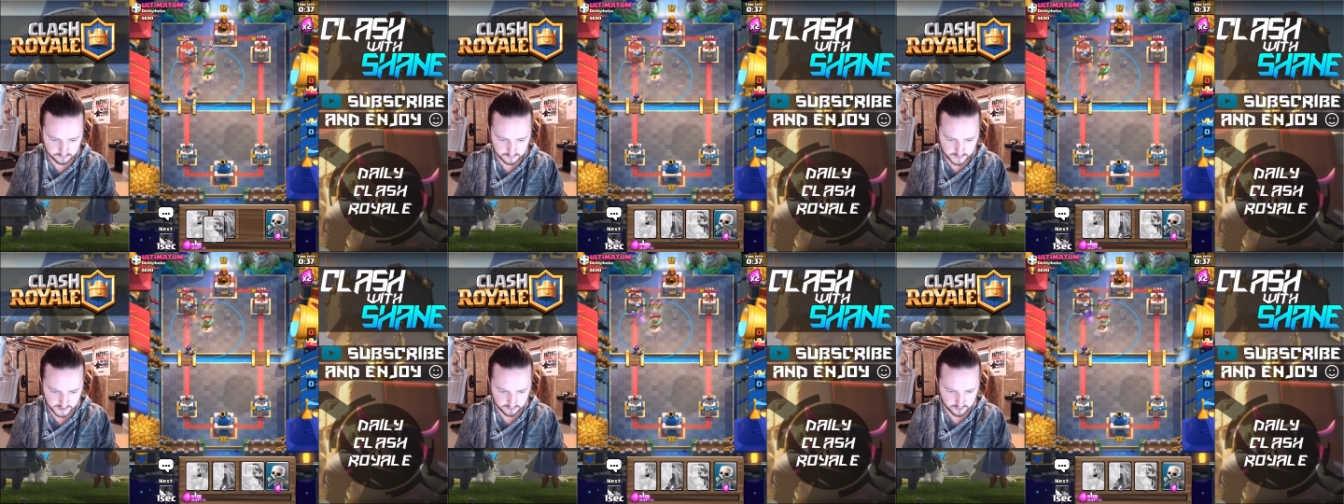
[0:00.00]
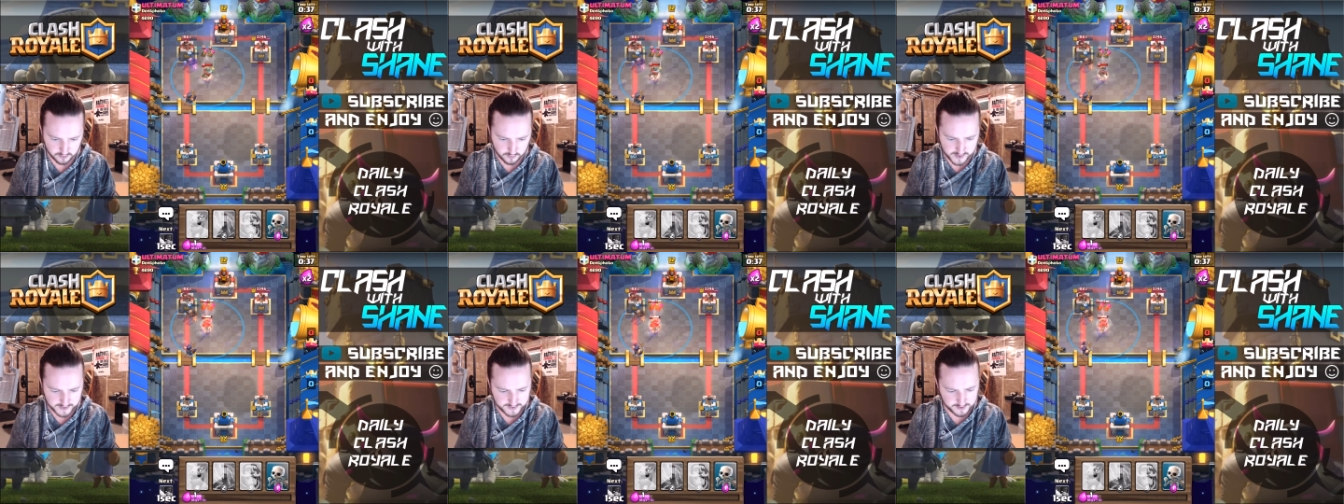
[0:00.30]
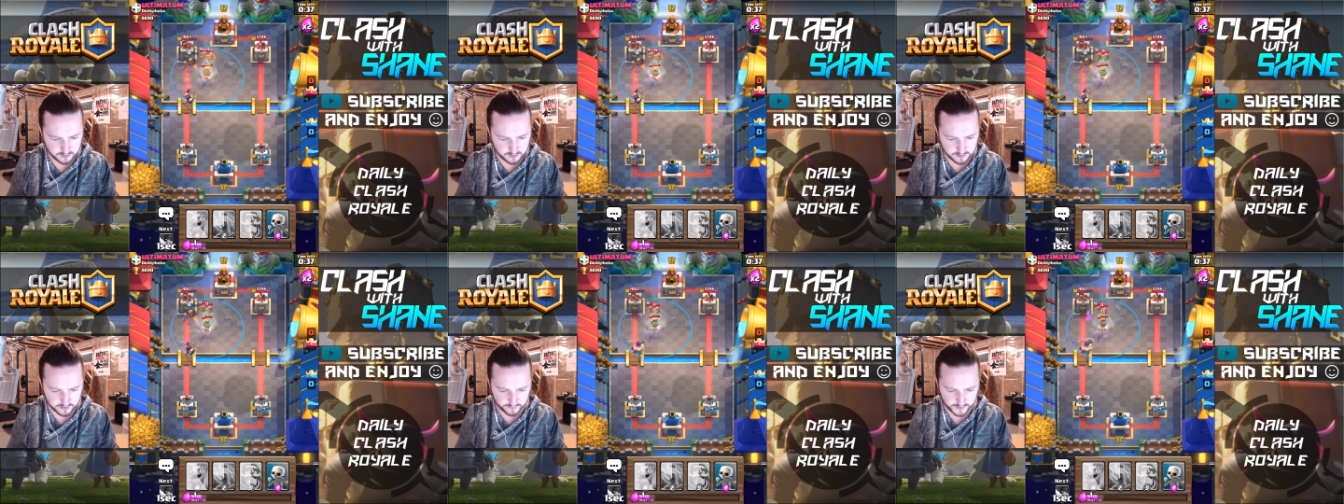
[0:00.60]
I don't know why I
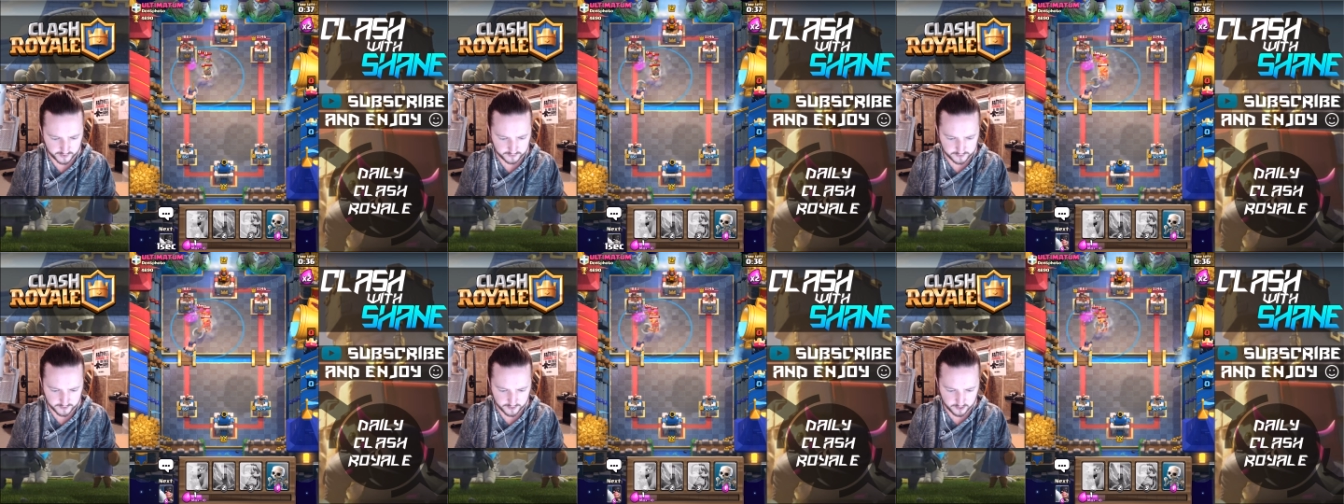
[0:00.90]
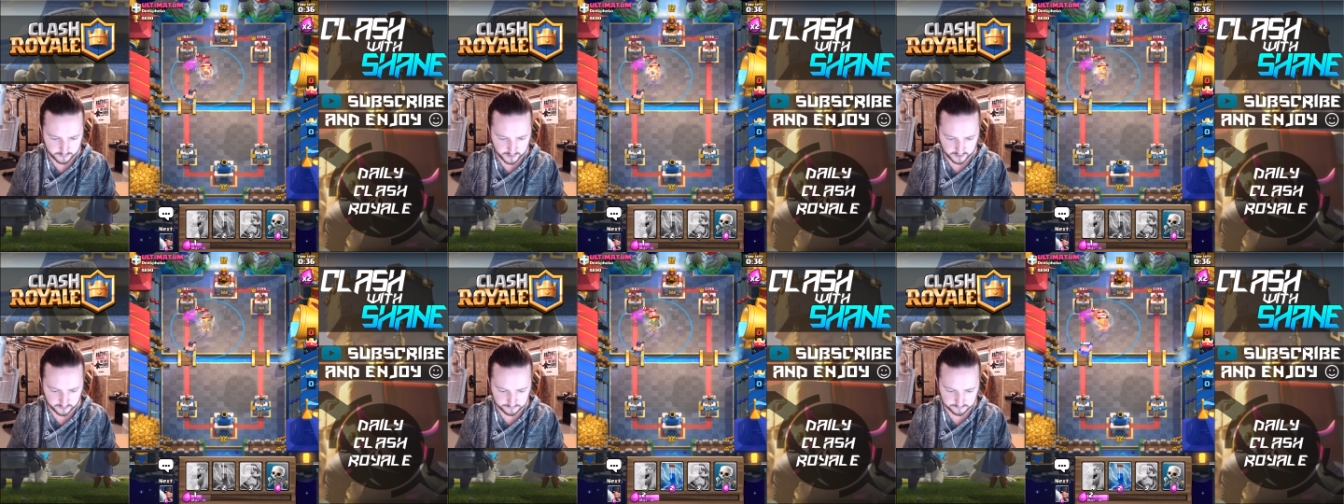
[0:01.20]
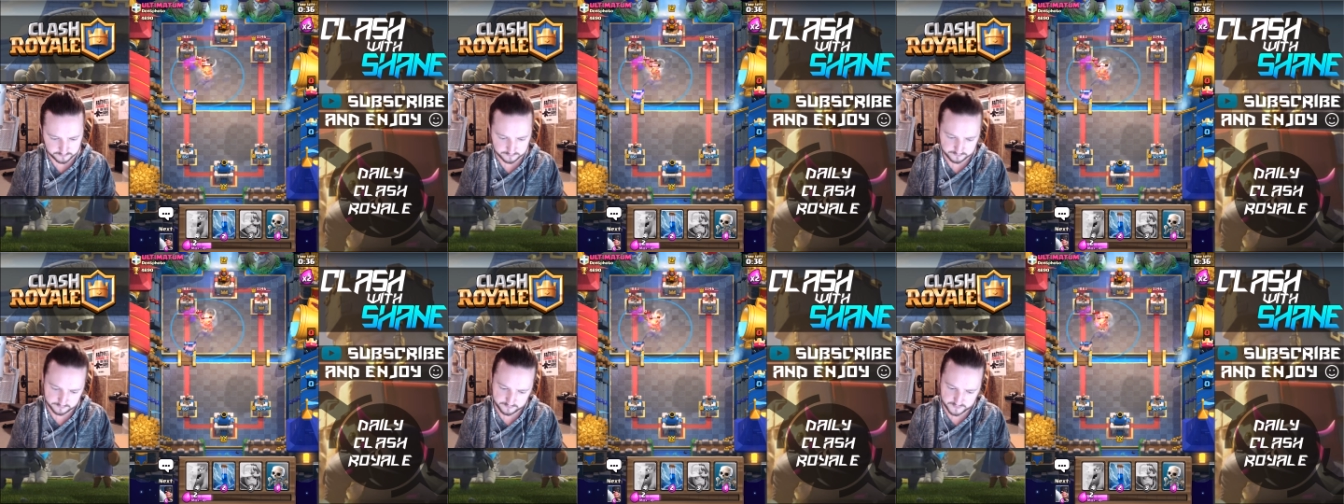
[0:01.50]
needed it right there, but
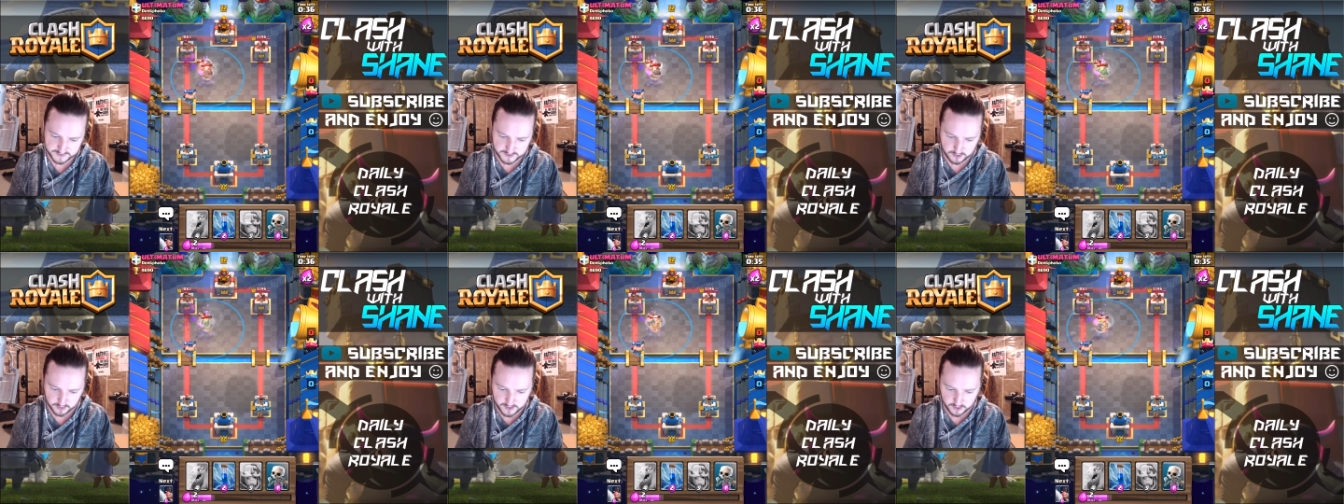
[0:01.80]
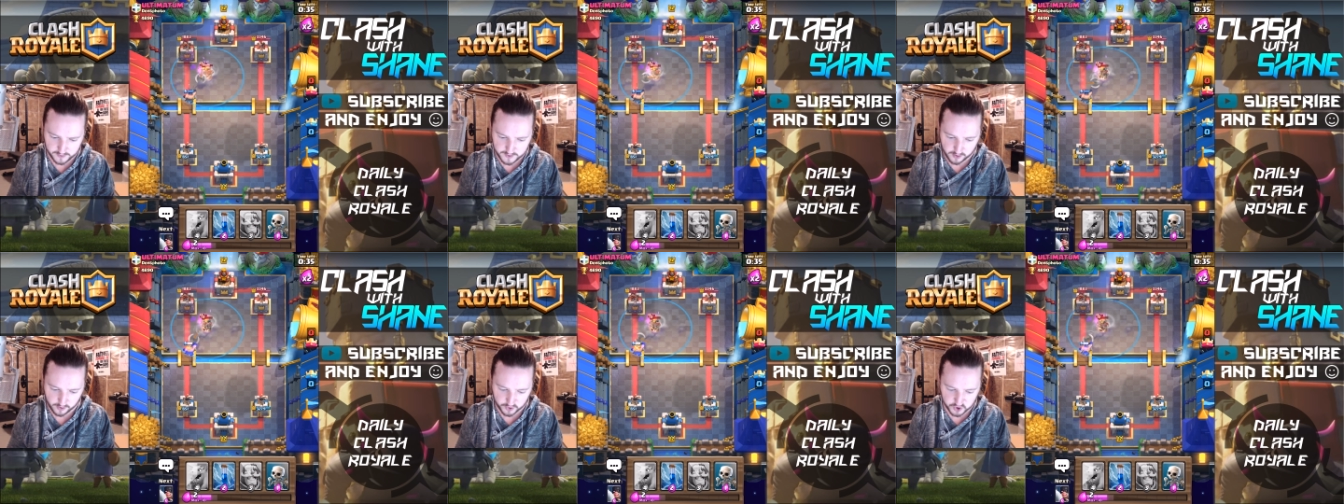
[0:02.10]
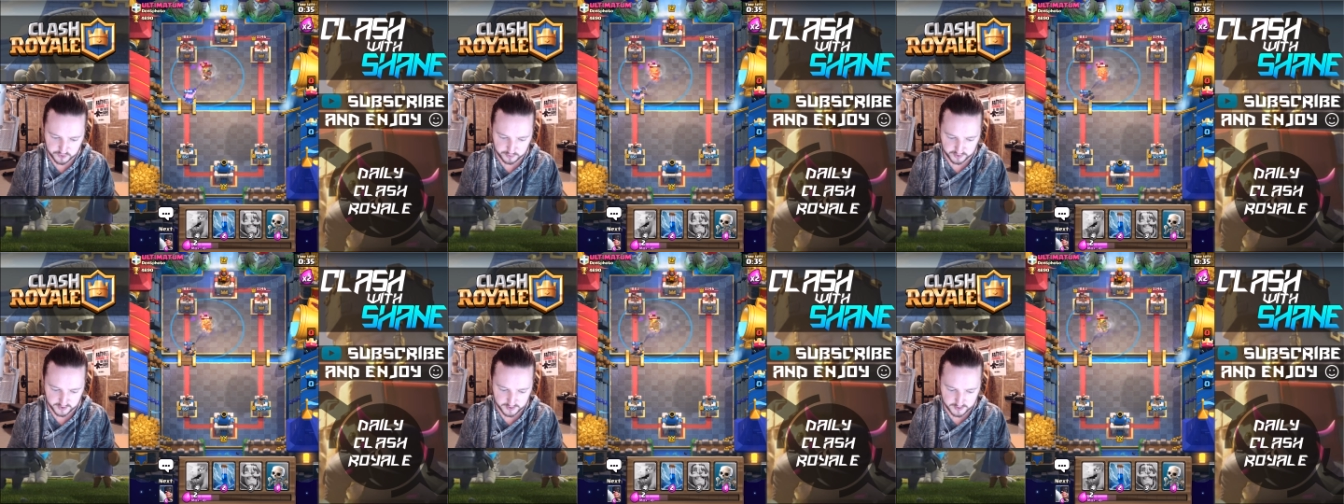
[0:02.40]
still kill the
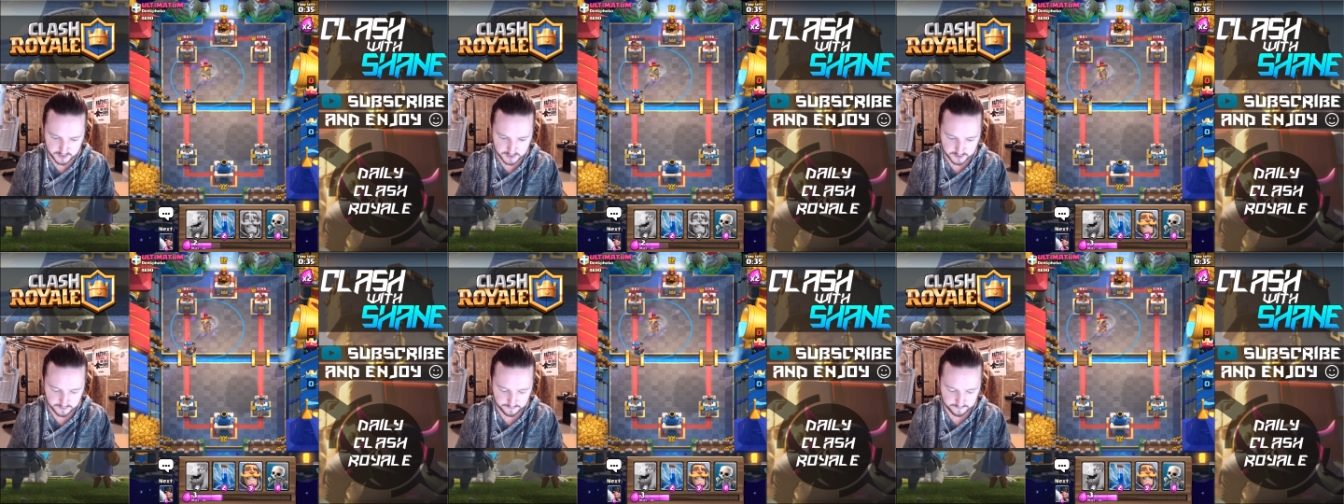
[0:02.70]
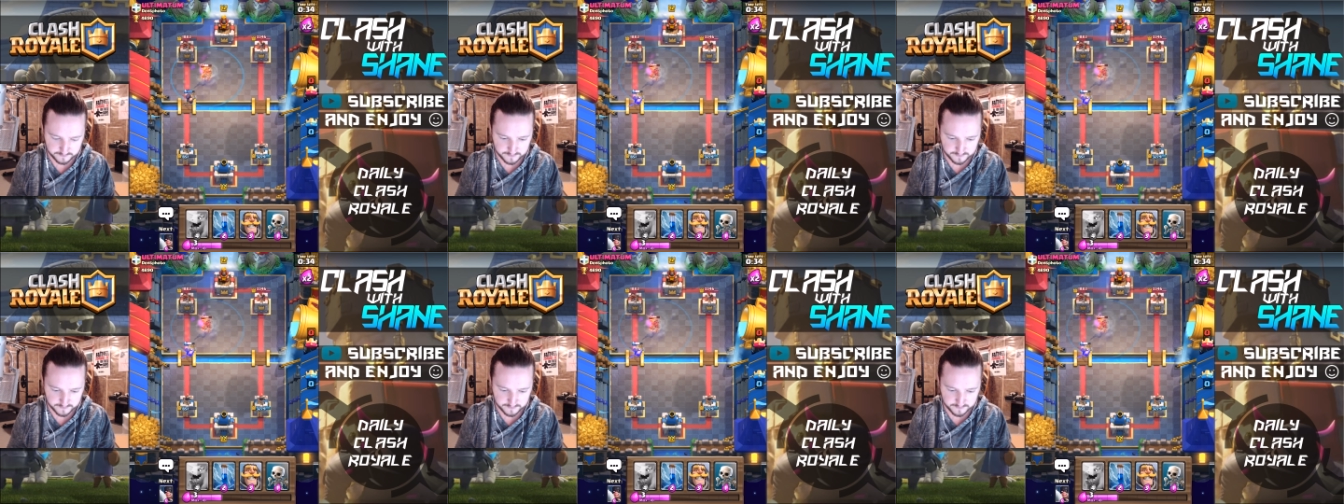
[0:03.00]
archers, please.